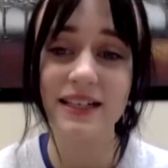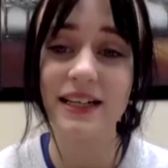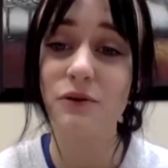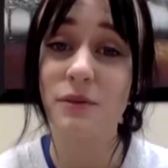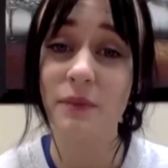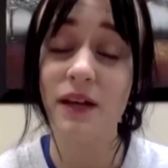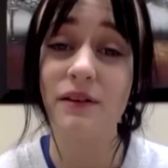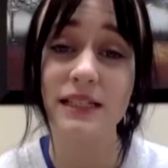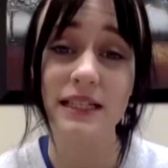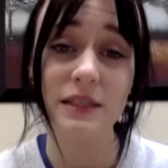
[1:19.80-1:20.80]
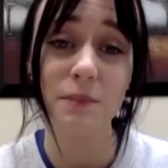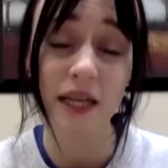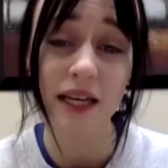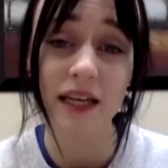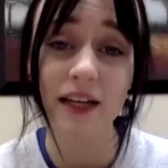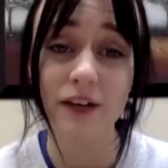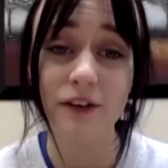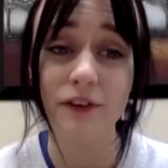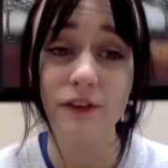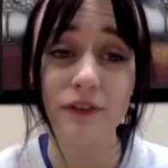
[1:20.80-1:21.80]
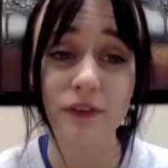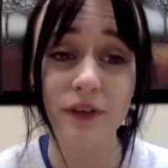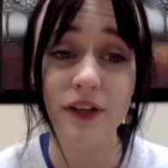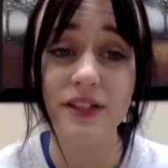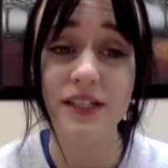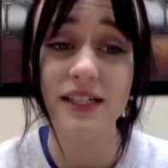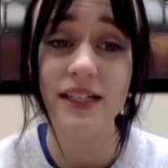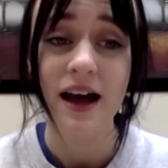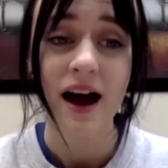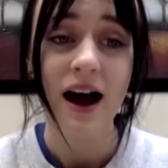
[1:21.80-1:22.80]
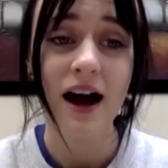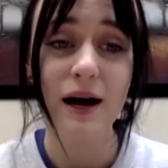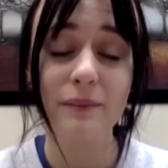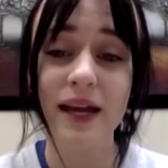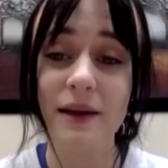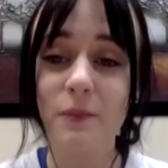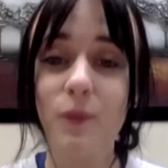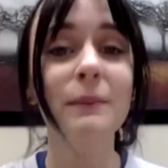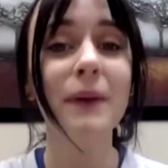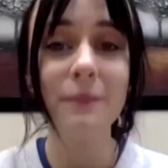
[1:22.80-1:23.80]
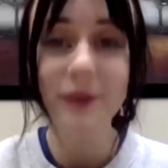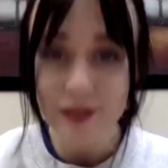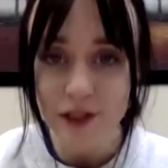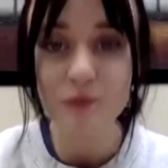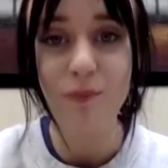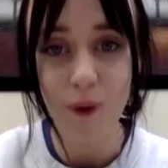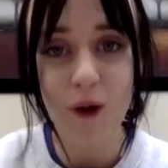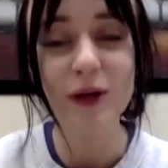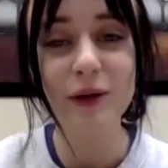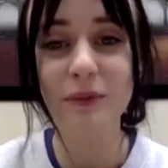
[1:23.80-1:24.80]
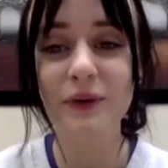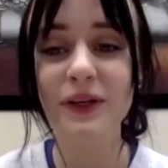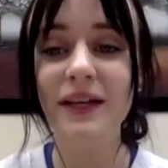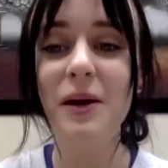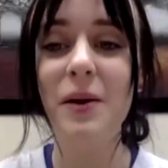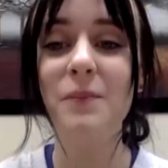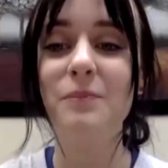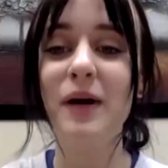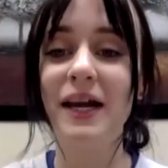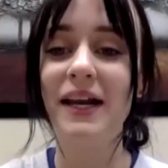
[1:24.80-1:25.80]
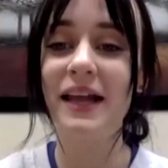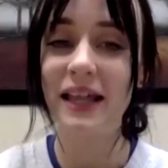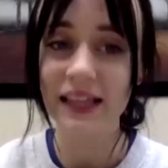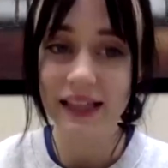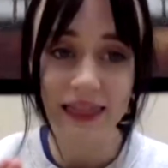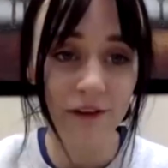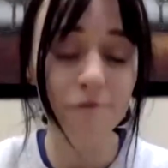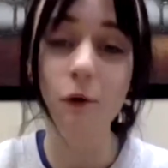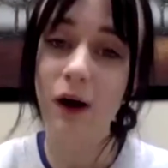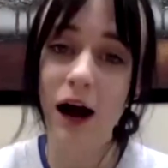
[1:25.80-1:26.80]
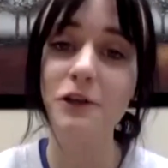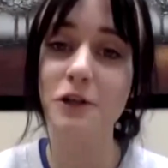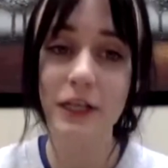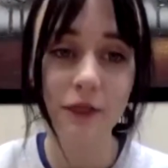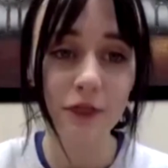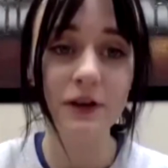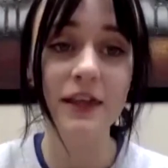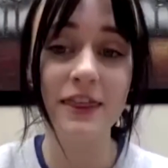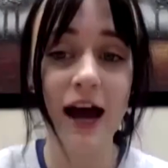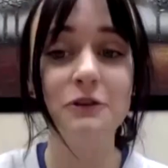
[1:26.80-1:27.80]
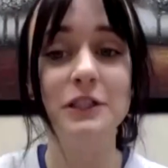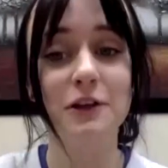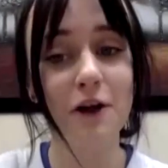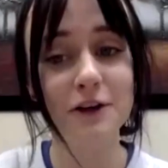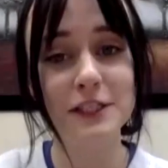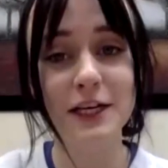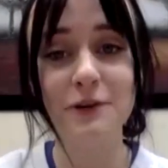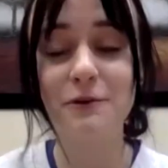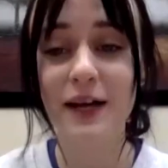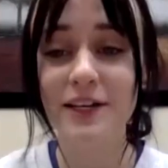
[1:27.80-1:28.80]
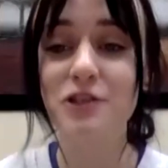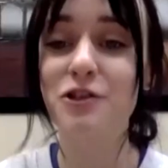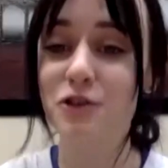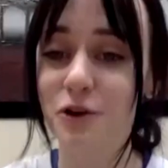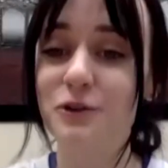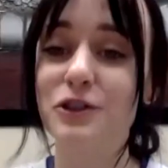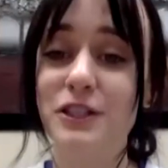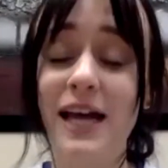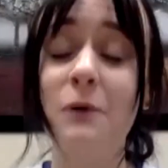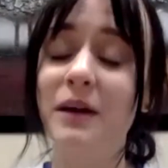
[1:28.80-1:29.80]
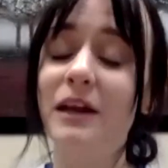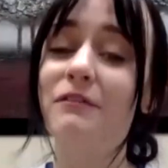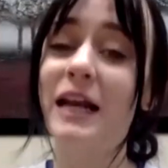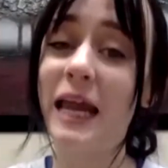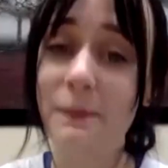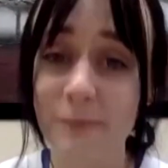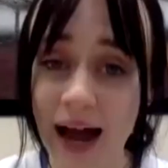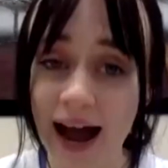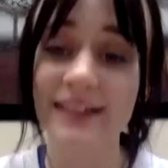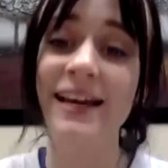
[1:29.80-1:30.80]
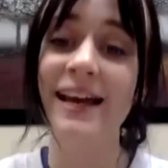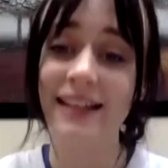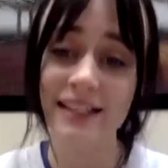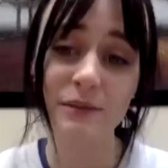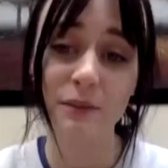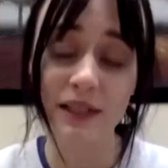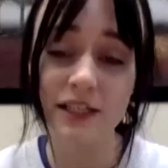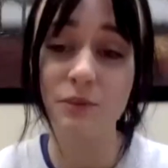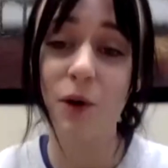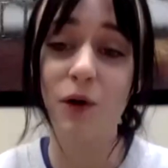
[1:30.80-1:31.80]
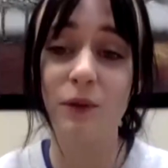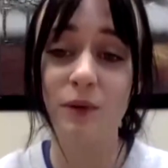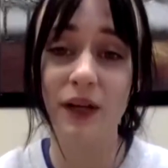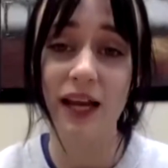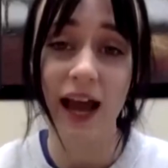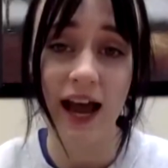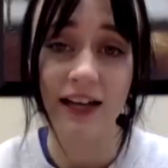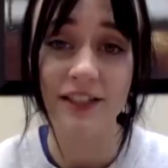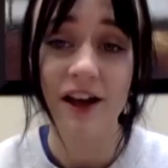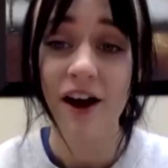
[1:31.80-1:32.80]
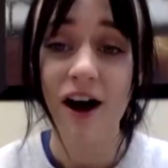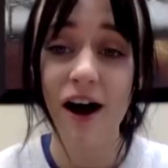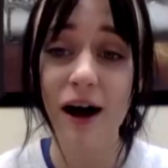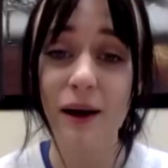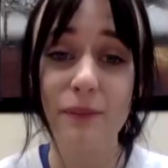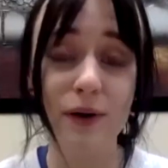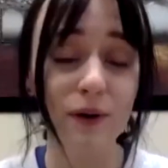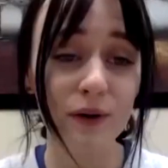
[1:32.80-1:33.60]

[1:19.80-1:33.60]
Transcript: stuck out to me since being here for a few years. And um, it, we may be a small community, but the $403,000 that you raised shows just how big of an impact that this small community has. Um,